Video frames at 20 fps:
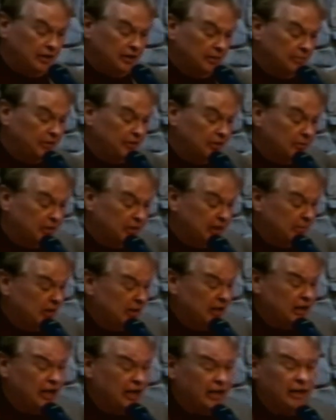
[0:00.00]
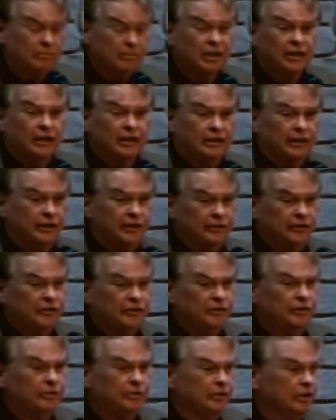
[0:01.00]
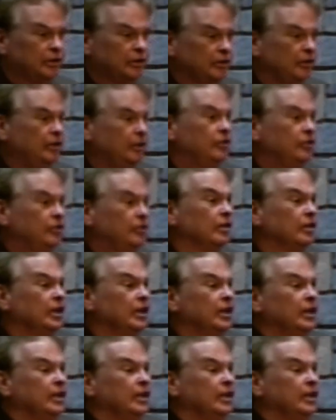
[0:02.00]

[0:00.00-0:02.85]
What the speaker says: up there by my name, Licensed Unity Teacher.